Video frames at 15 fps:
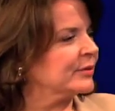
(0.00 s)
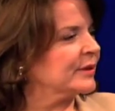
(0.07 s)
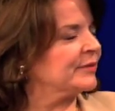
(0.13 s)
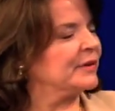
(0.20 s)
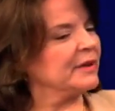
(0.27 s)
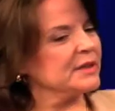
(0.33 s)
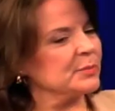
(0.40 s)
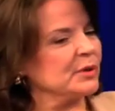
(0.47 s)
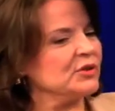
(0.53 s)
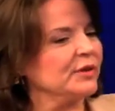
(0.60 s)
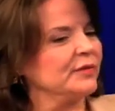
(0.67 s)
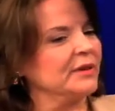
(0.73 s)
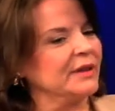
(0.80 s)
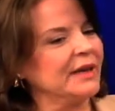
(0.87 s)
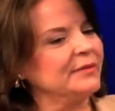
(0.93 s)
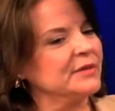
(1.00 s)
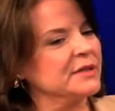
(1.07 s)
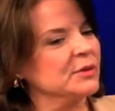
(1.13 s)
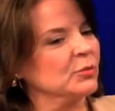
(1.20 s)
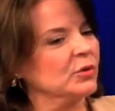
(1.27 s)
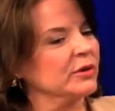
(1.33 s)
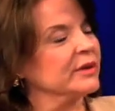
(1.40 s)
especially if your life
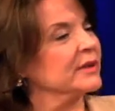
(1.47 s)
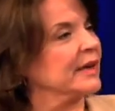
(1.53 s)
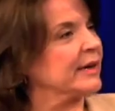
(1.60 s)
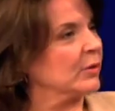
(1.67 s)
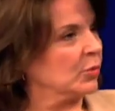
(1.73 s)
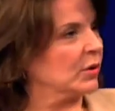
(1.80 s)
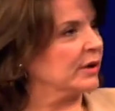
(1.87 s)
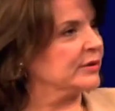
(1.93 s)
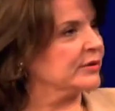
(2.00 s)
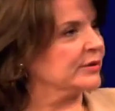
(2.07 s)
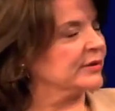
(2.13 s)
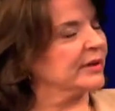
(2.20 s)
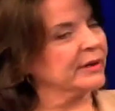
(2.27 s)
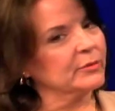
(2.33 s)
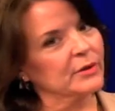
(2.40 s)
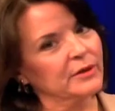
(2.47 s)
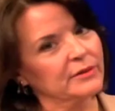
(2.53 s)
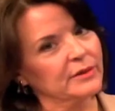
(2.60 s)
isn't working like it was, you're like, well,